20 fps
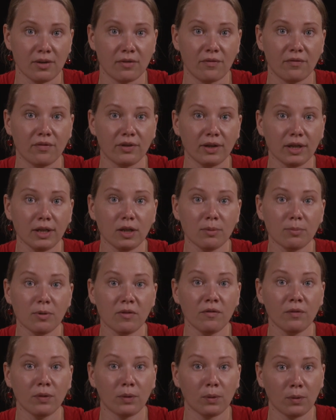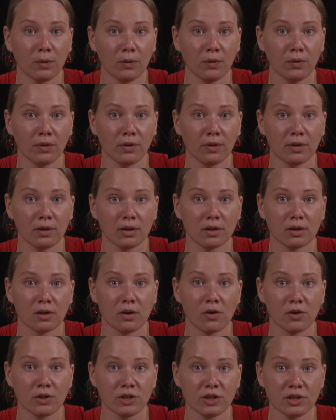freedom of thought,
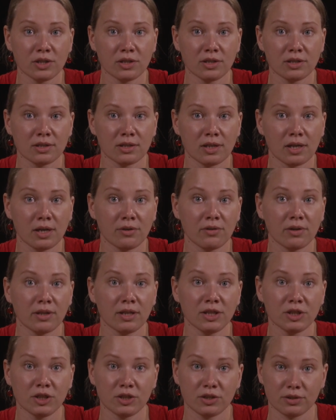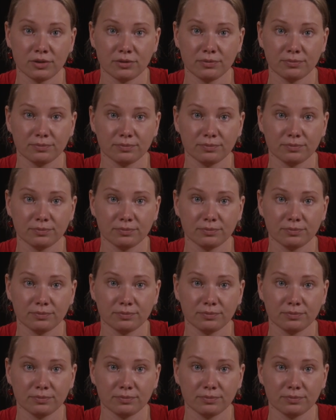conscience and religion,